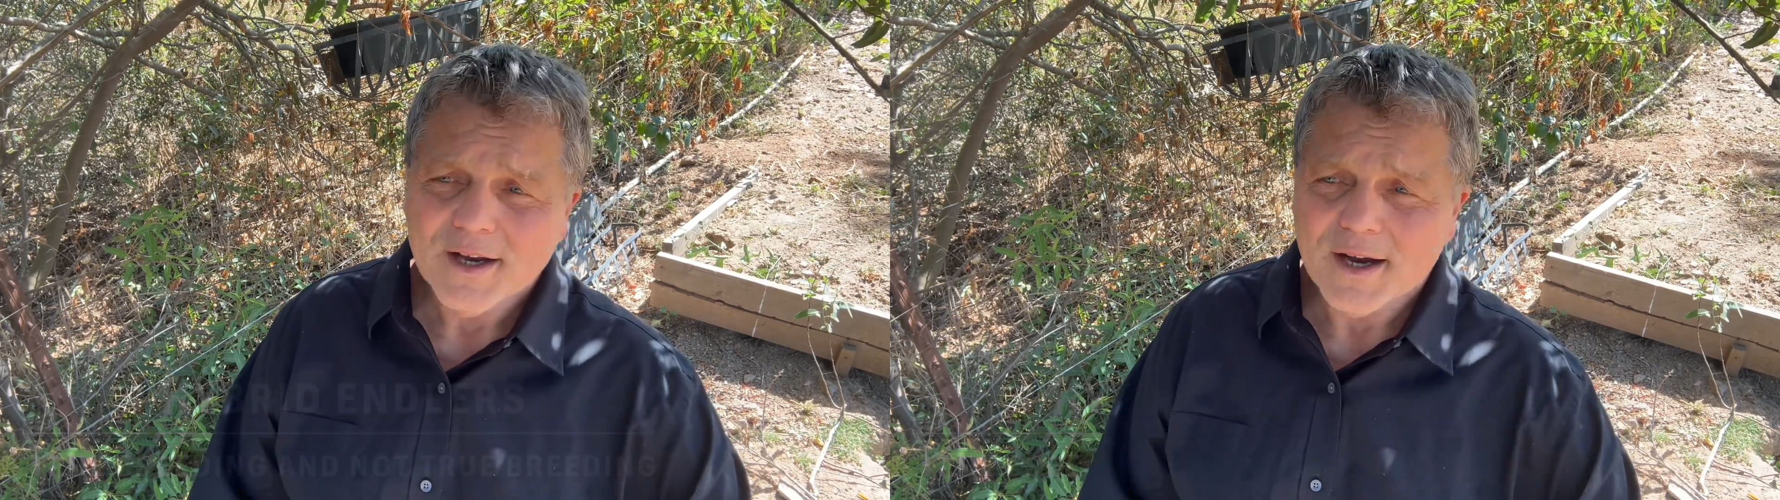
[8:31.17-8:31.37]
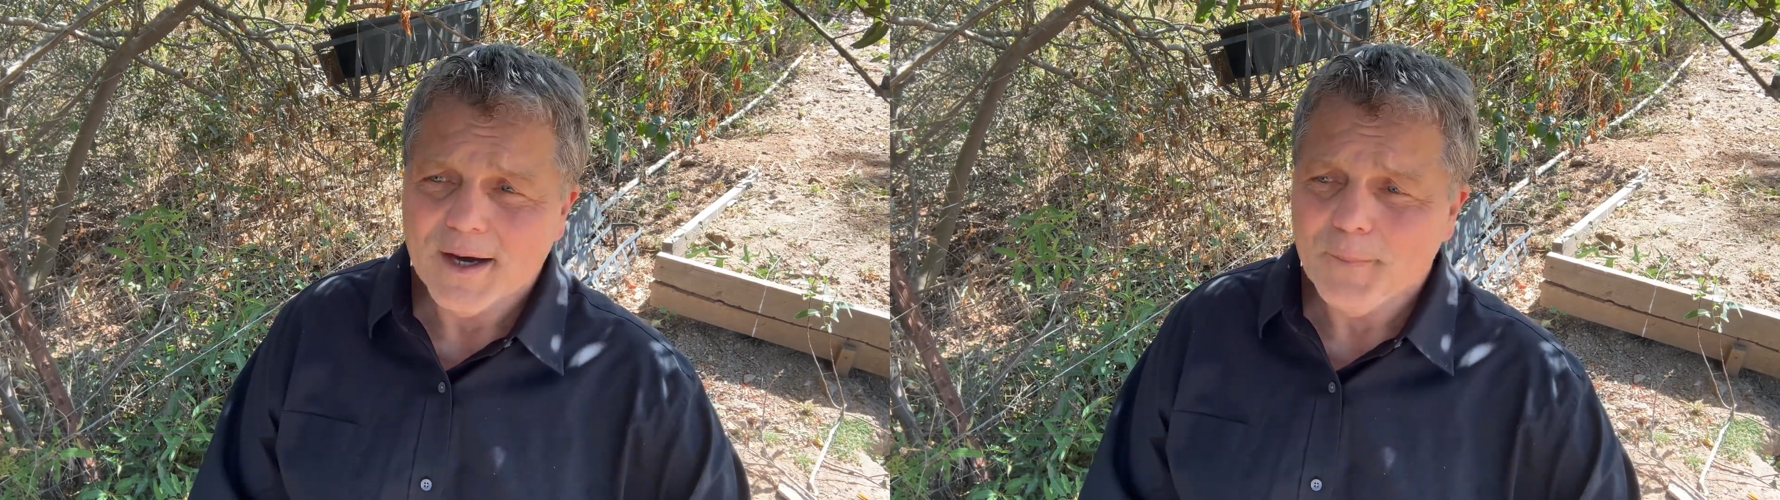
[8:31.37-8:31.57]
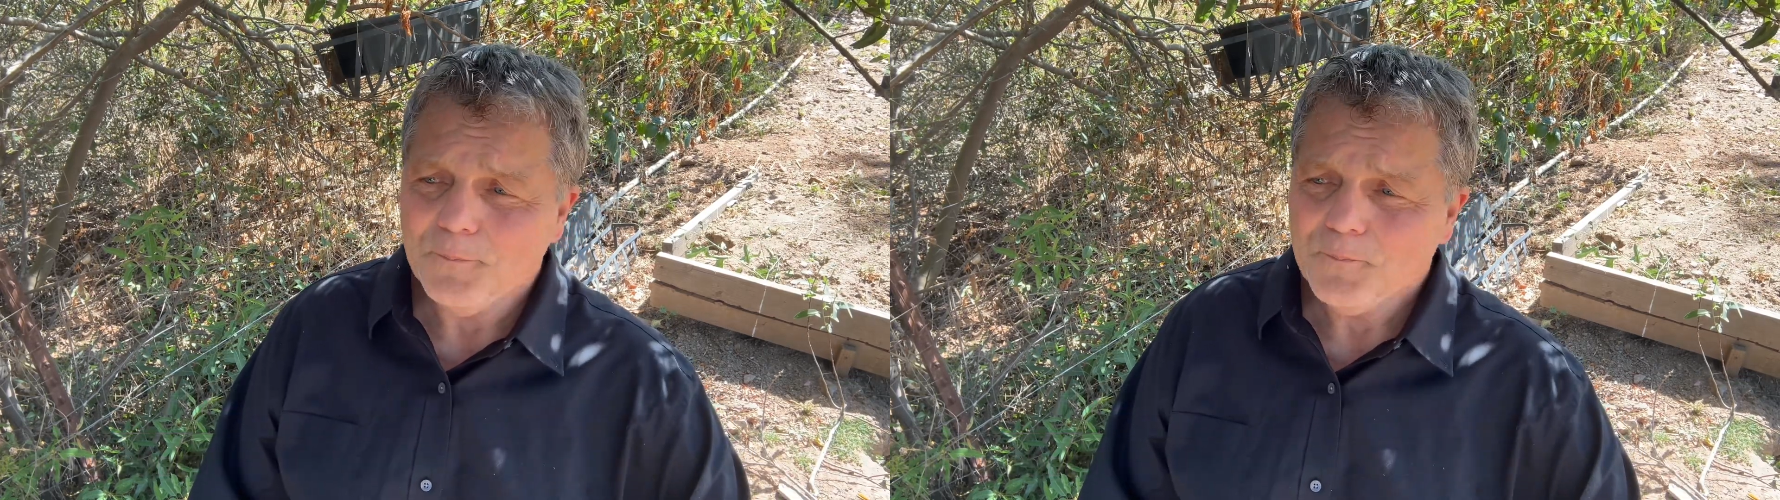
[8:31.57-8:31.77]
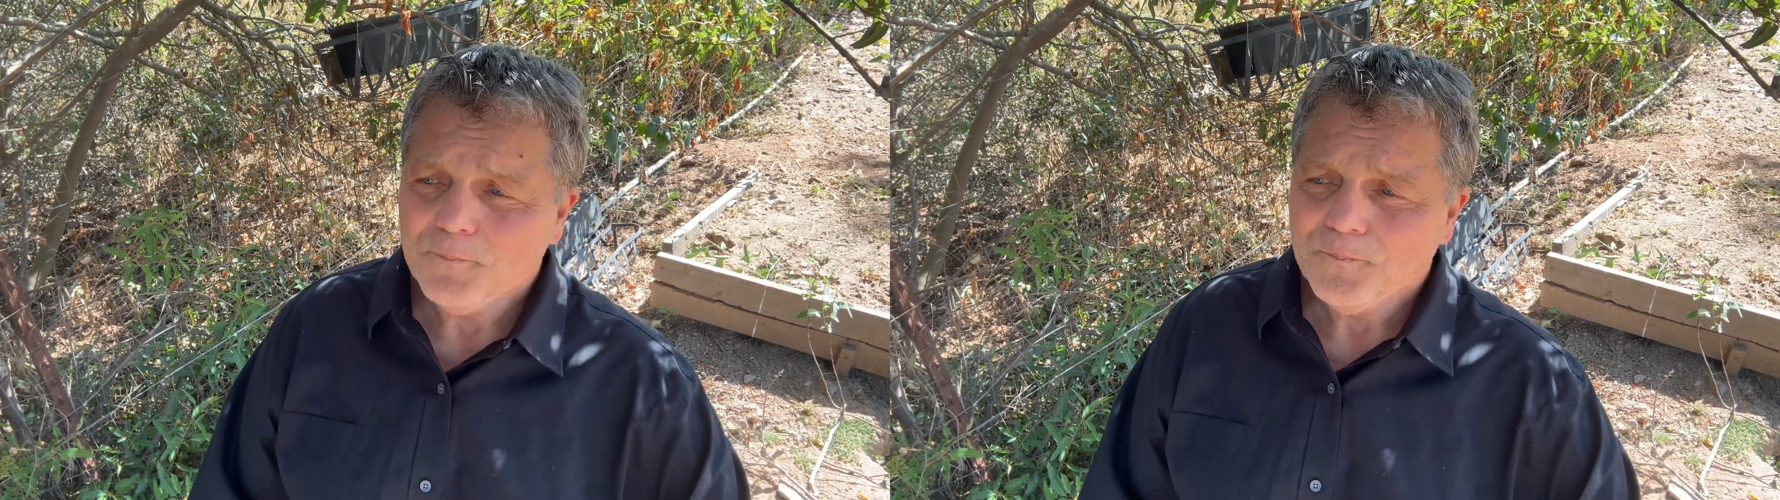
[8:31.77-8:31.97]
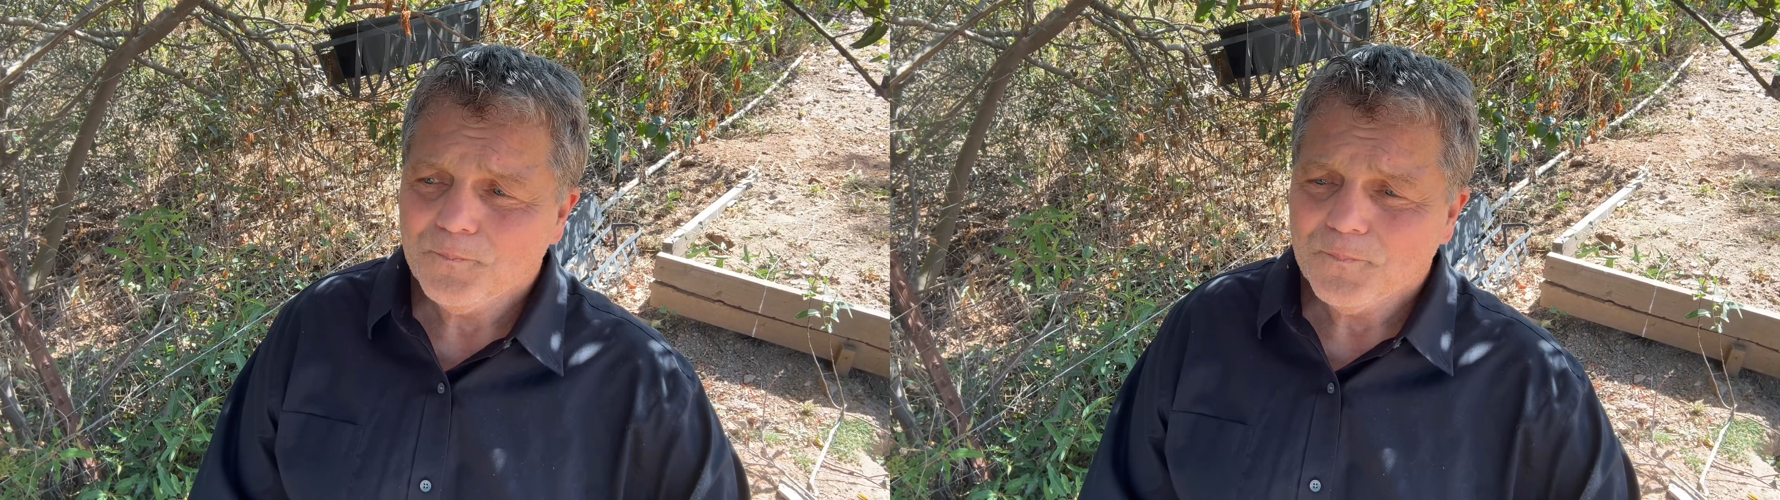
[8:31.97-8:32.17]
A
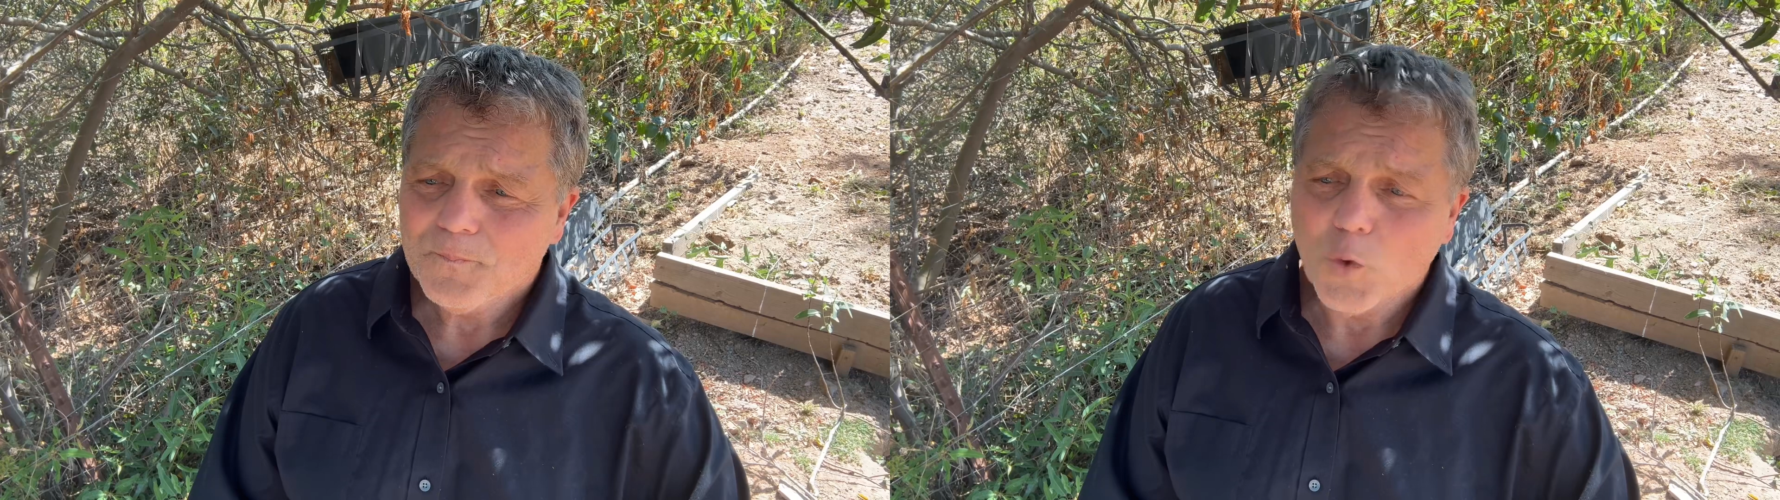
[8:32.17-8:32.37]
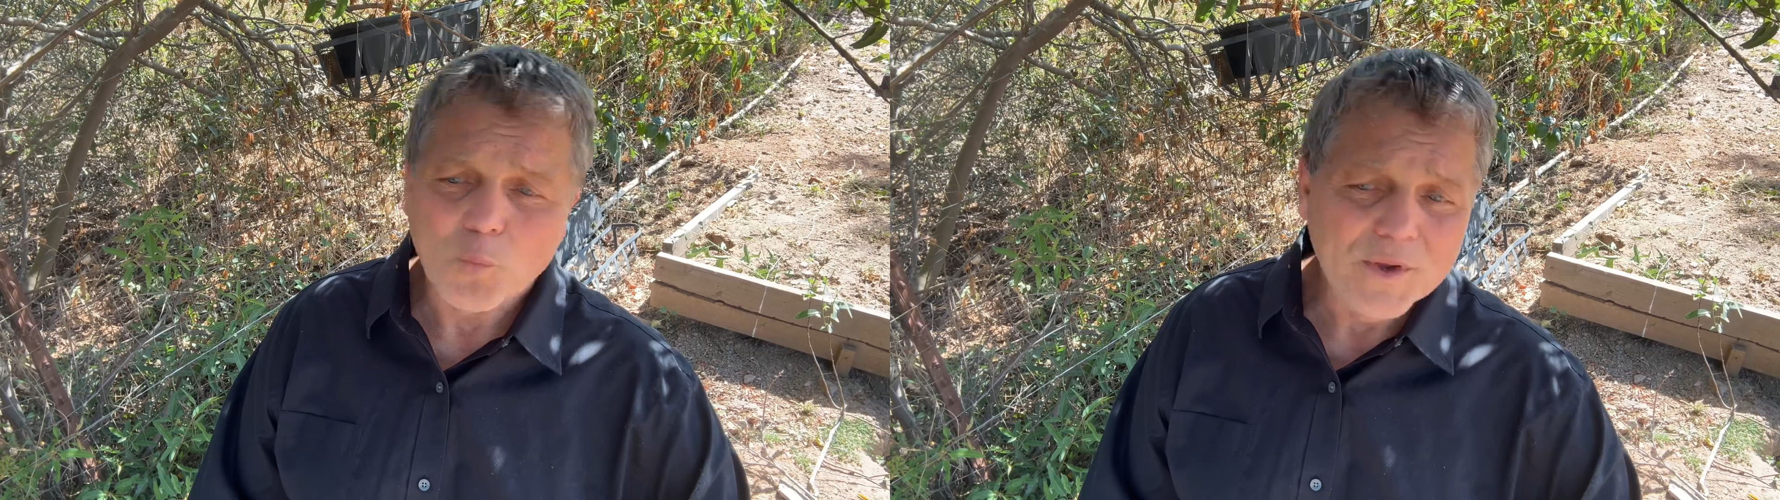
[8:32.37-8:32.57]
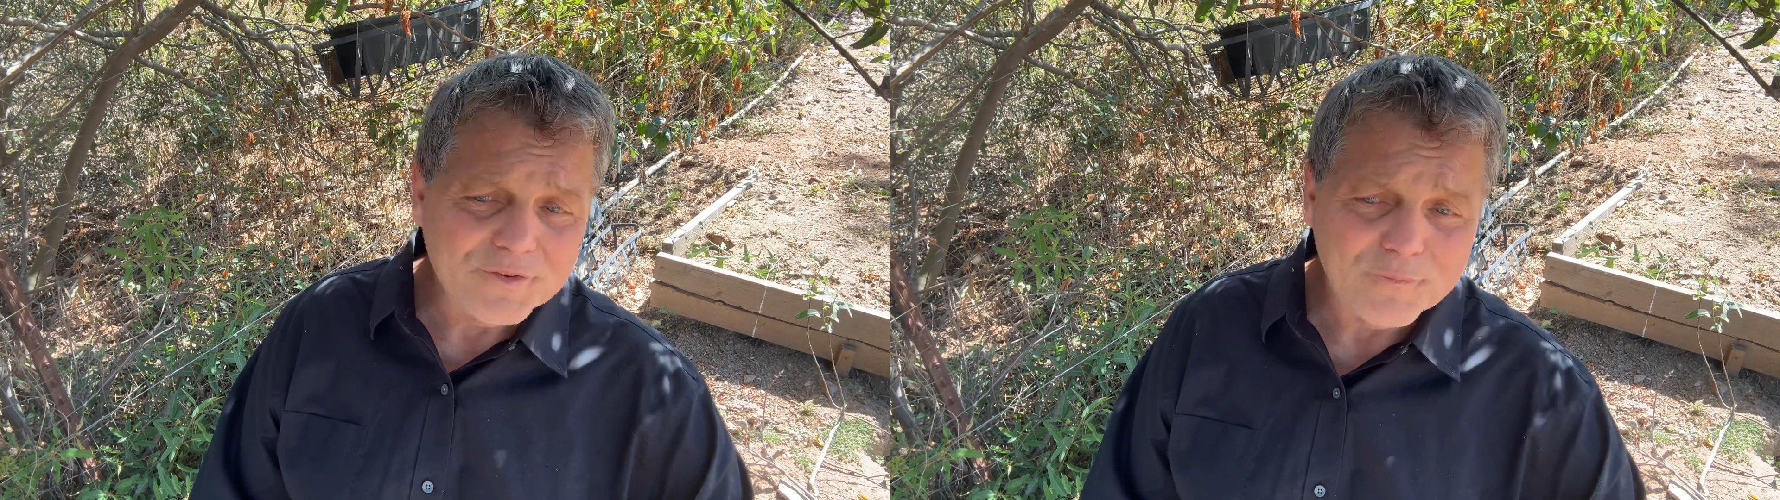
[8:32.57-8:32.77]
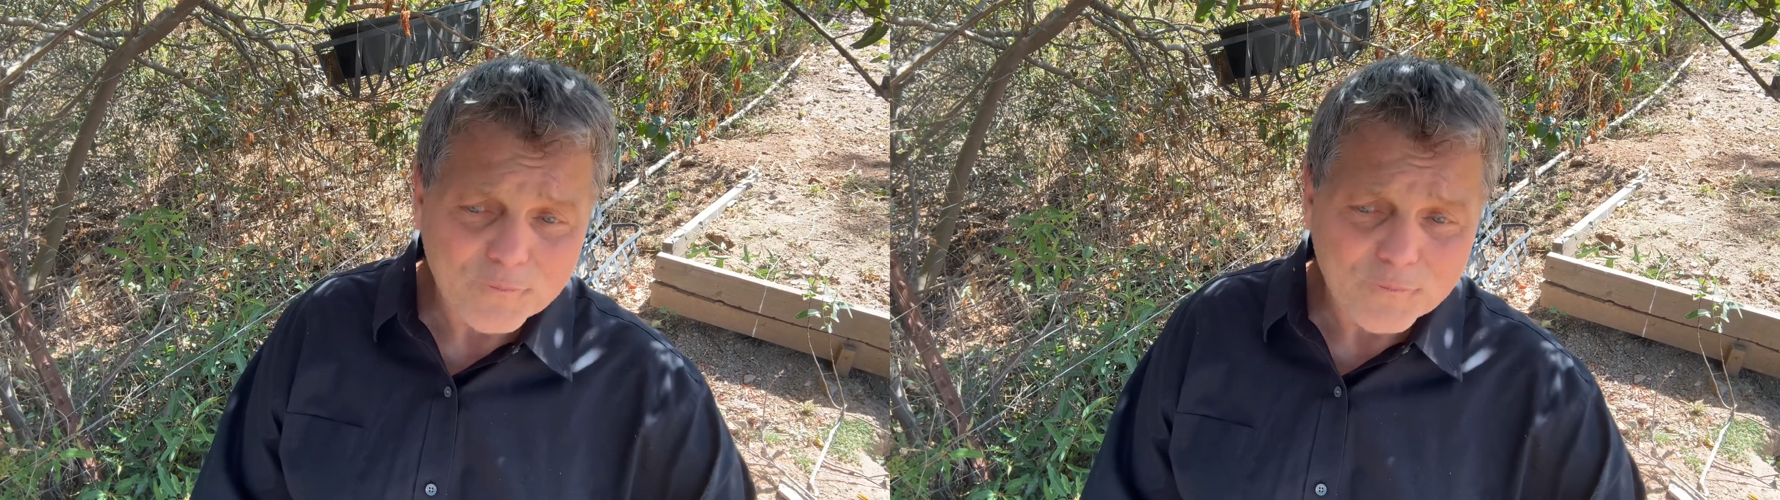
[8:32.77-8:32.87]
reason